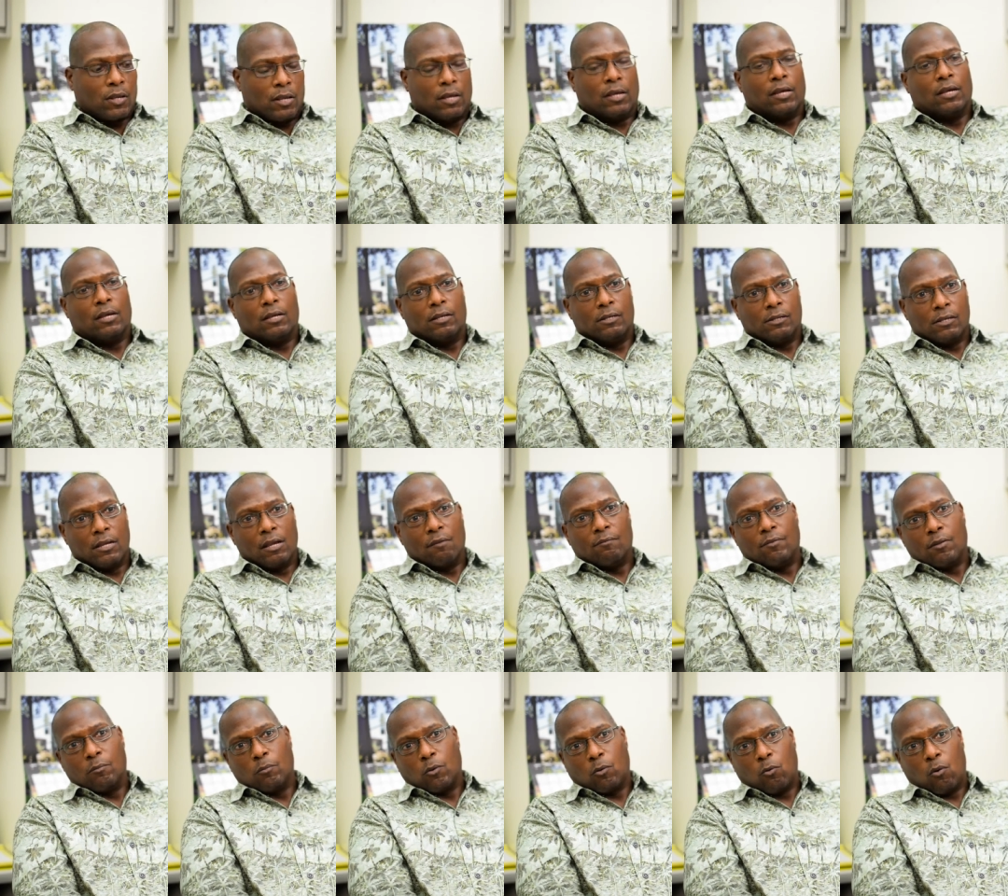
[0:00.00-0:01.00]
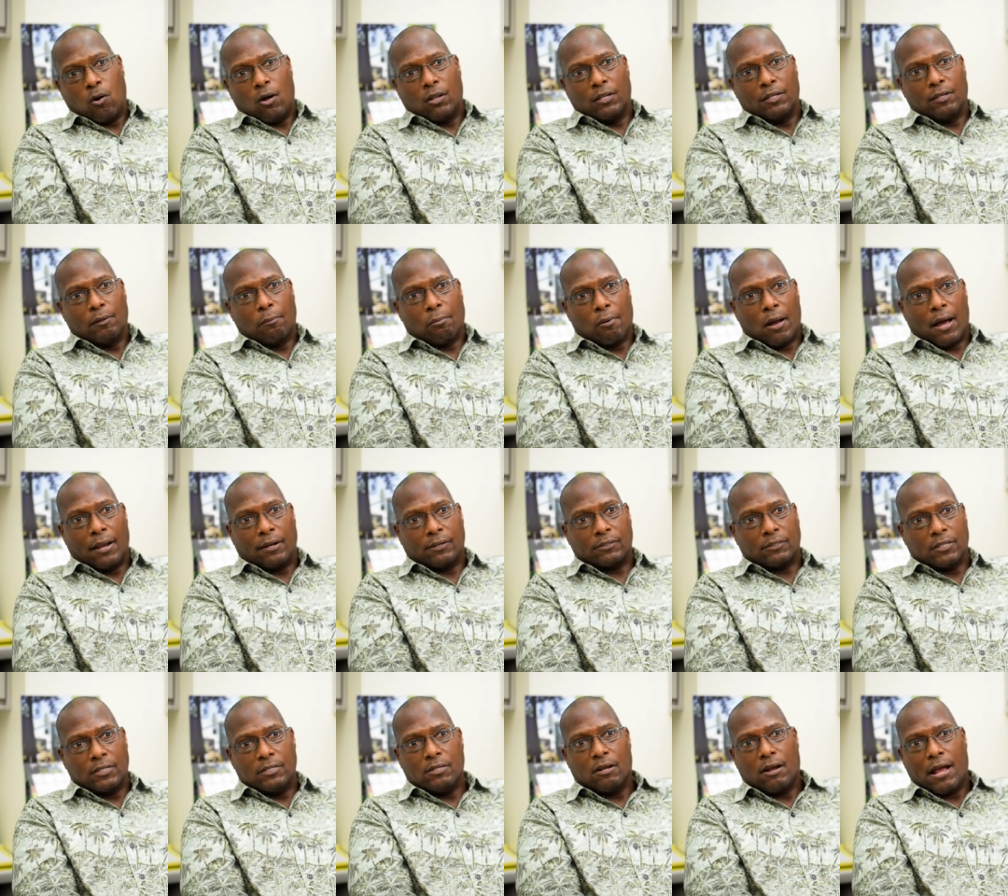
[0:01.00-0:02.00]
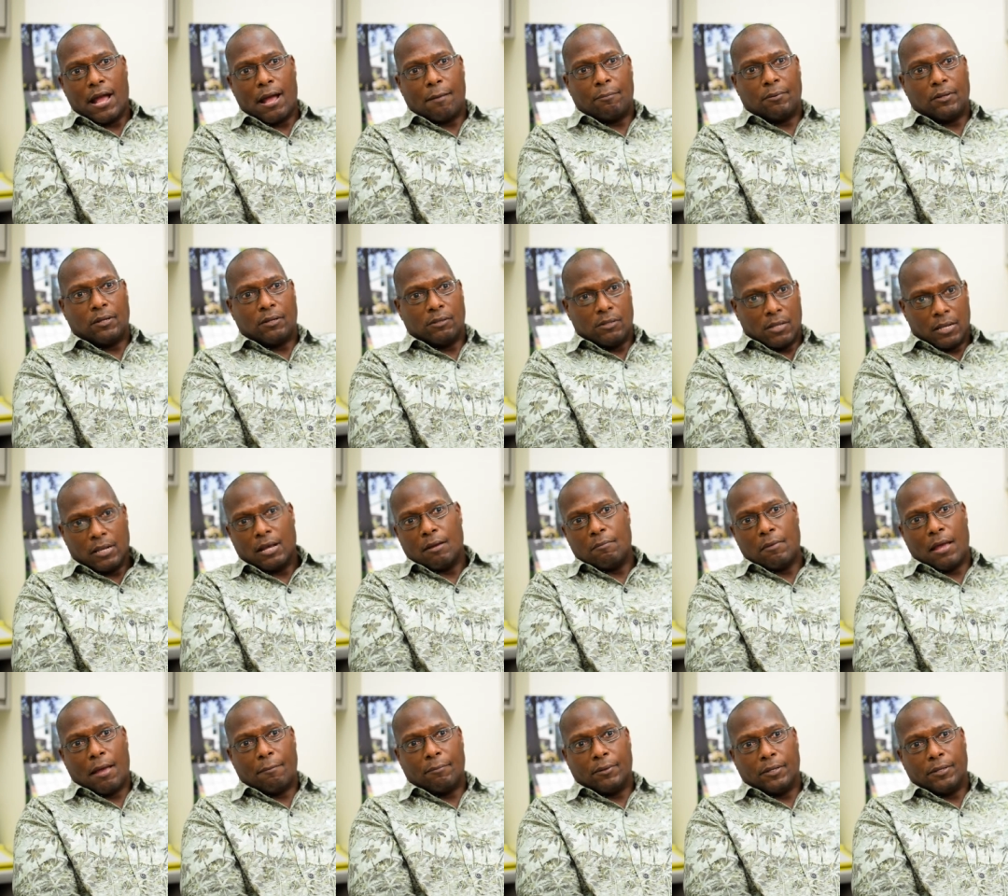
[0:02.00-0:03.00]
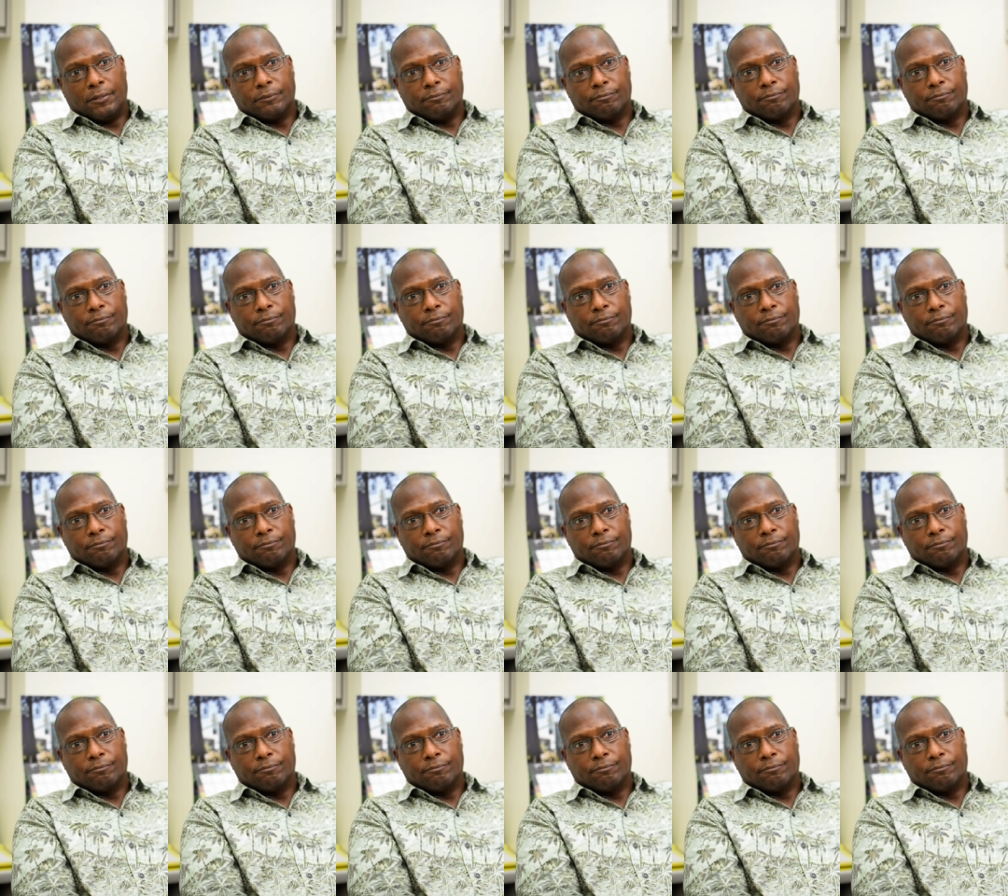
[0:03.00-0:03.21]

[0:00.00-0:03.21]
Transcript: and give them a quality product, and they're happy. Then I'm happy.